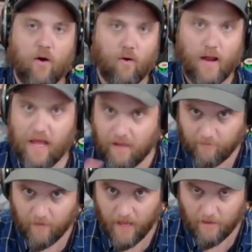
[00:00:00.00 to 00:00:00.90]
or any
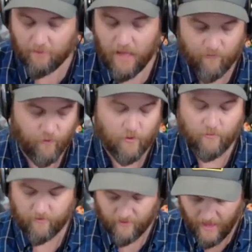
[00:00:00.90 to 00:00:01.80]
any
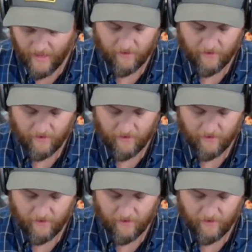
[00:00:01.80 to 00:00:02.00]
platforms that